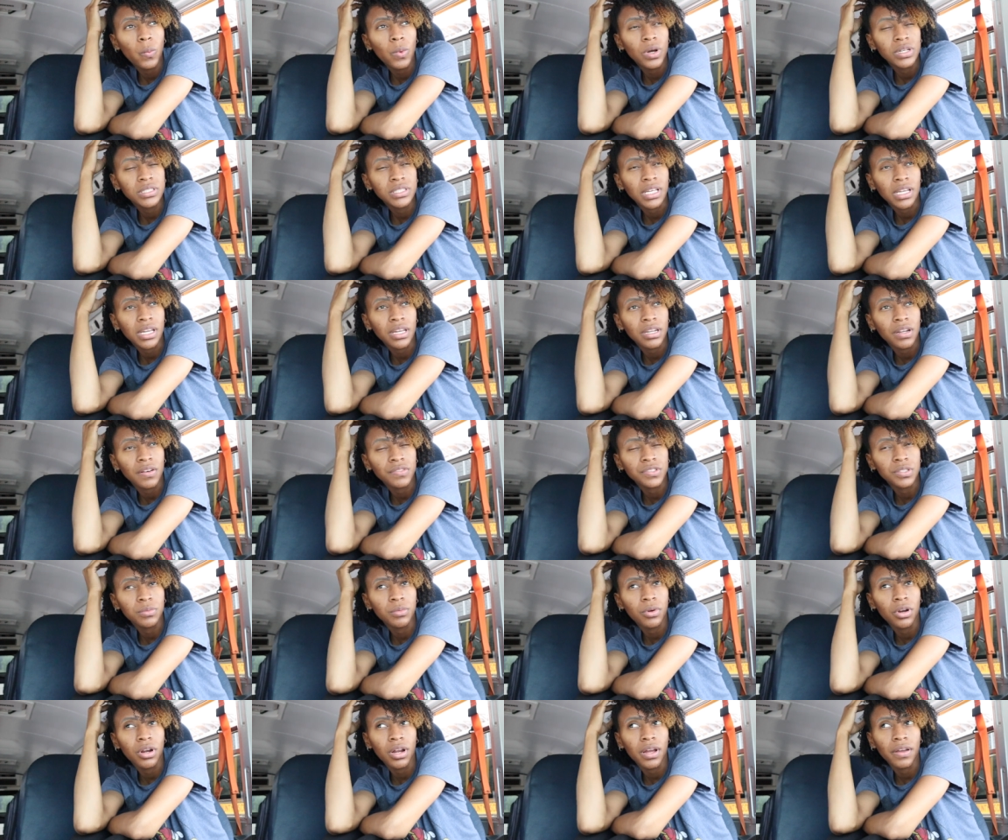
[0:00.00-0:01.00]
once I get off
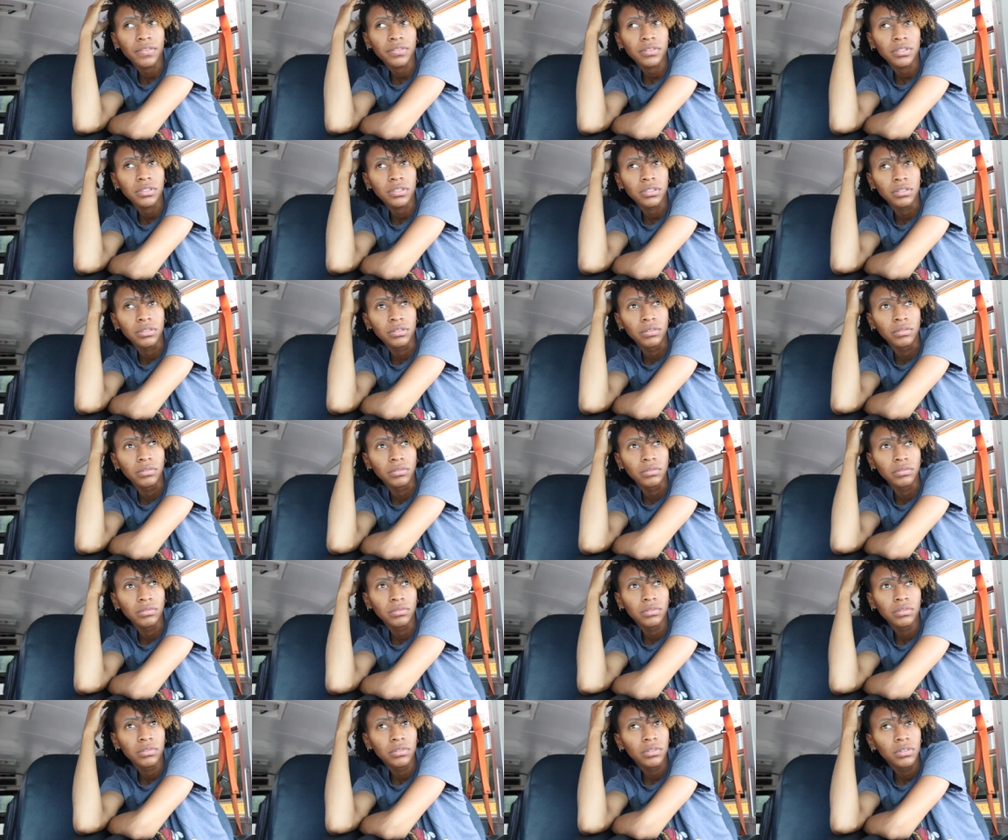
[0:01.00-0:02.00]
tomorrow
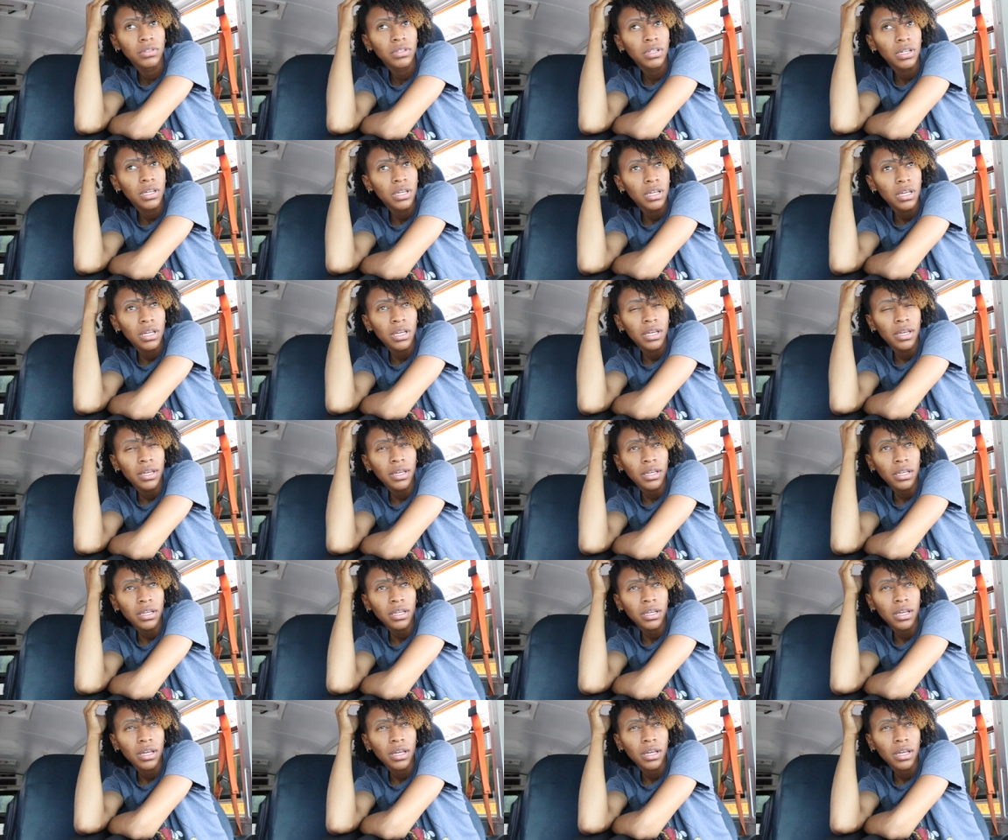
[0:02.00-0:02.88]
afternoon.